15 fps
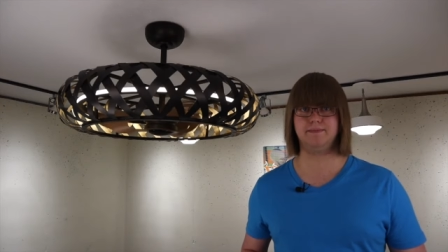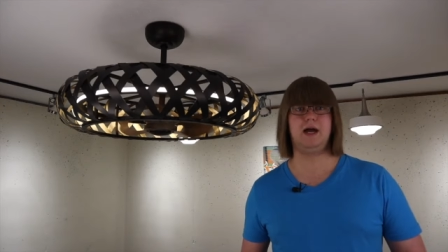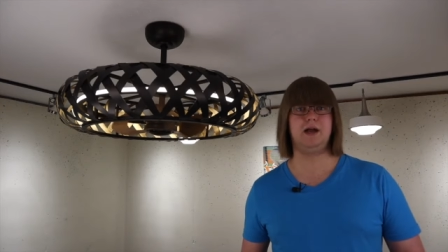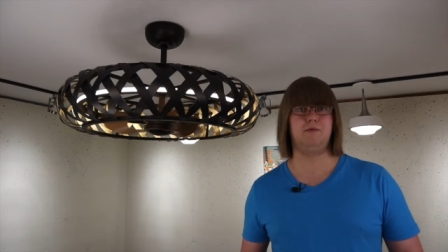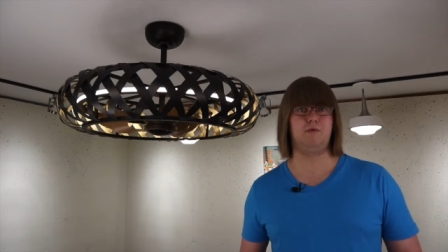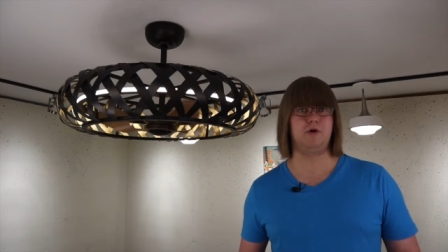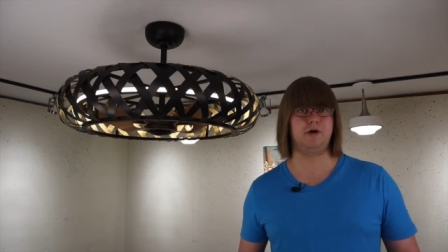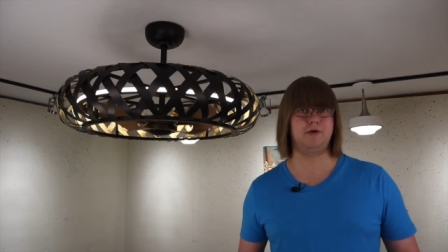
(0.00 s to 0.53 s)

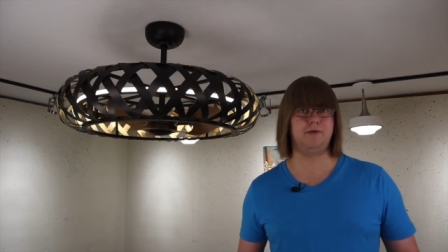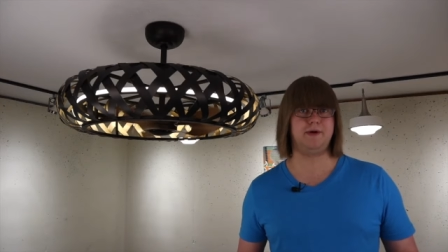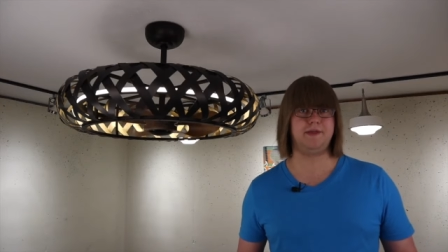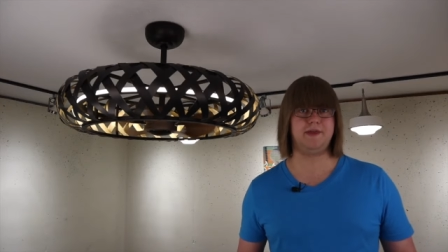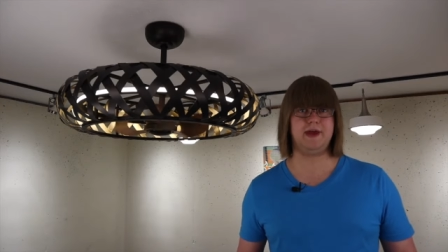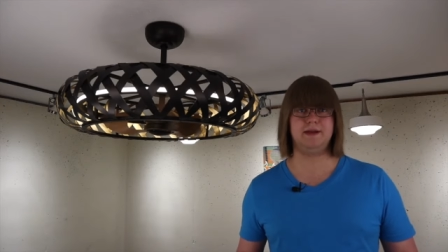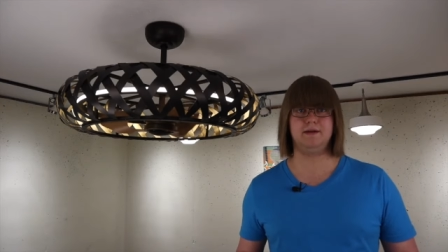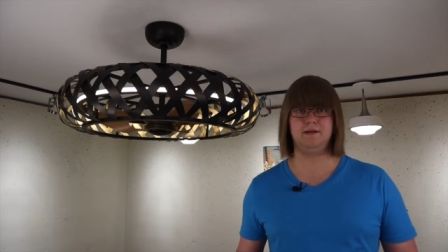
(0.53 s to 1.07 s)
I work
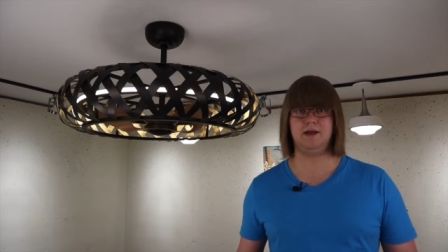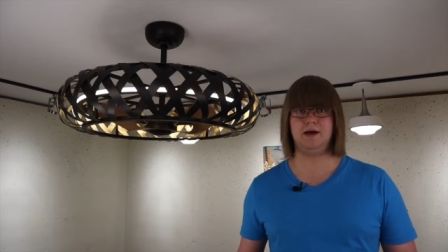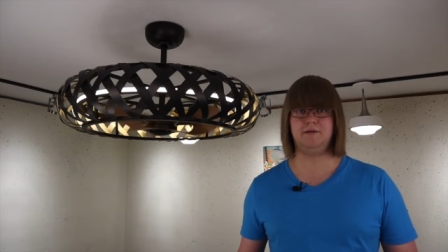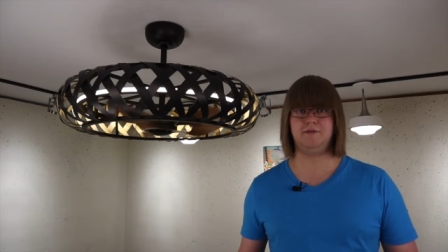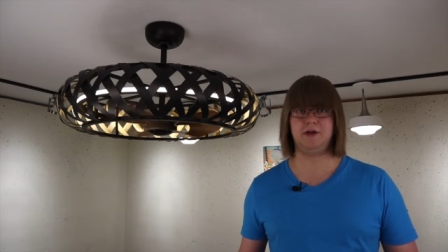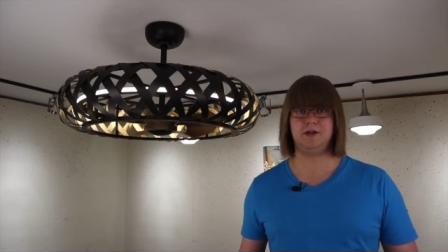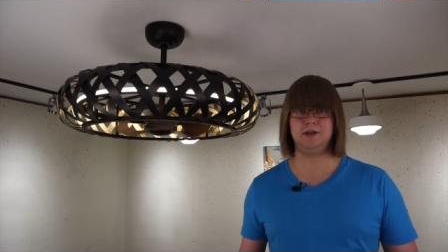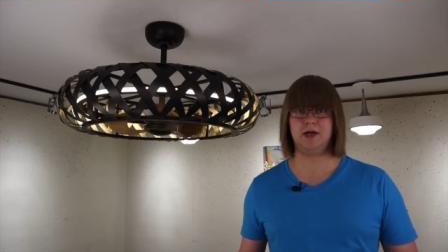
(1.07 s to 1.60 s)
with and
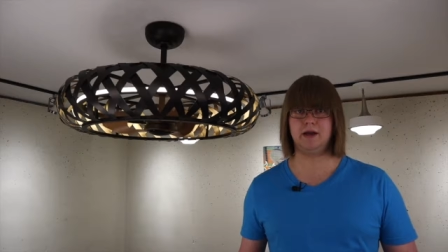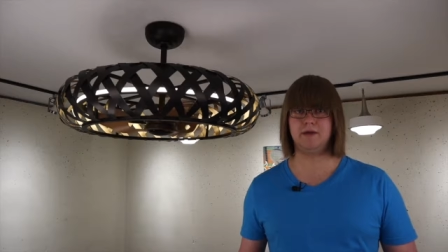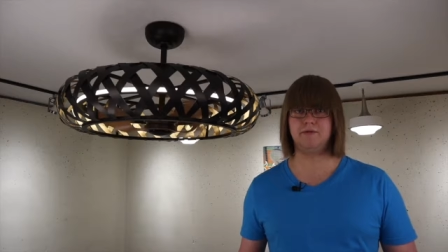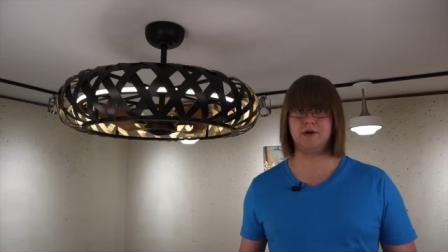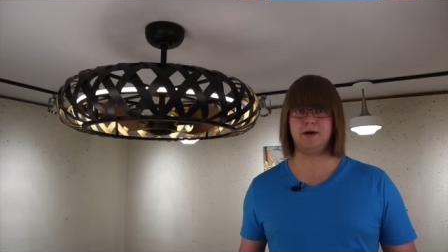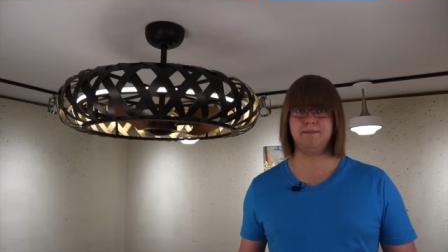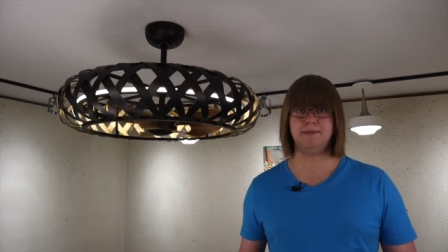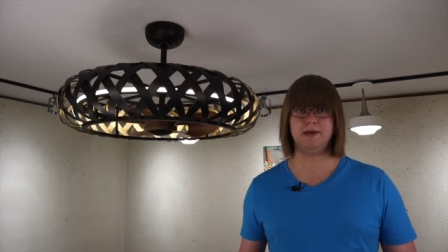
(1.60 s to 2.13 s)
love a lot of
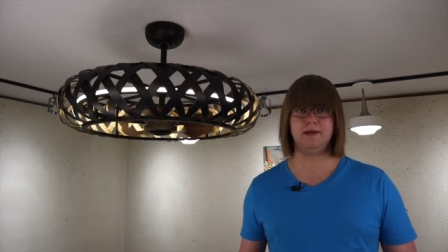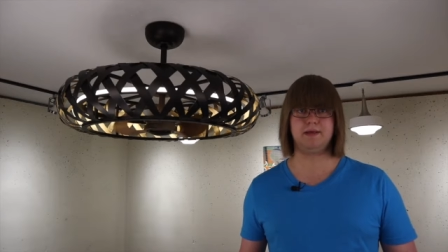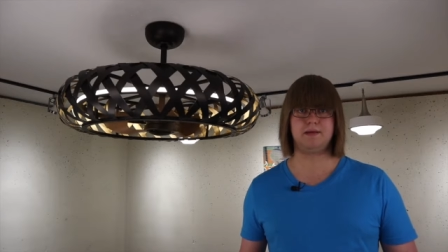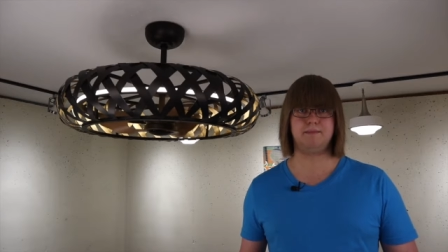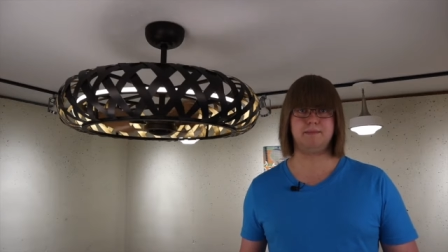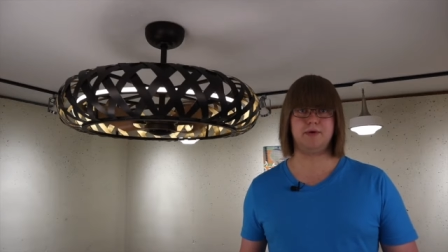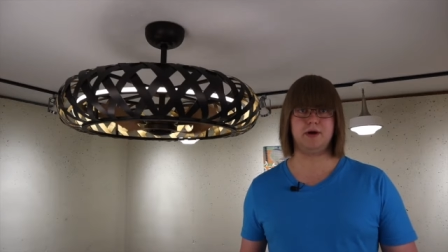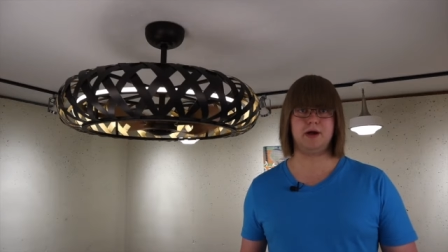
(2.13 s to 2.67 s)
companies
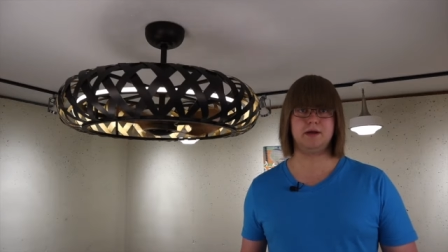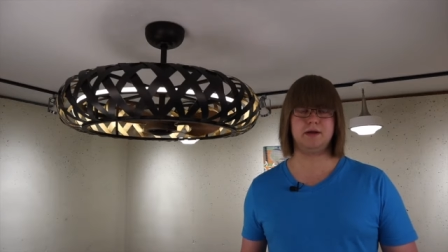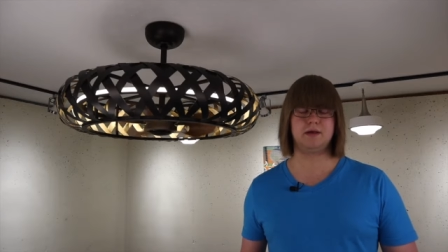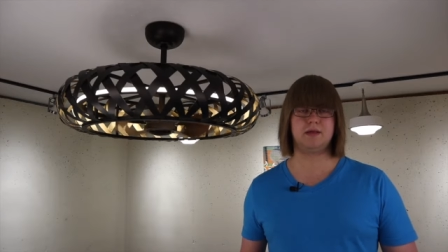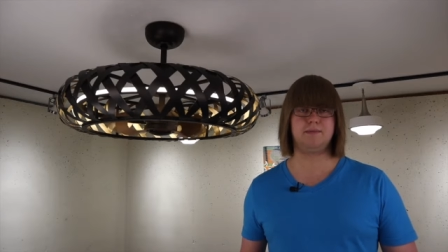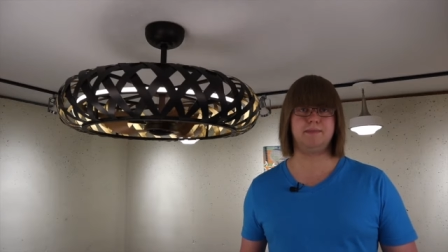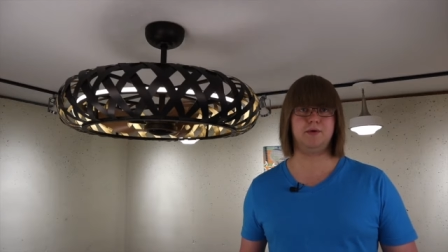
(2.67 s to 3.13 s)
and products,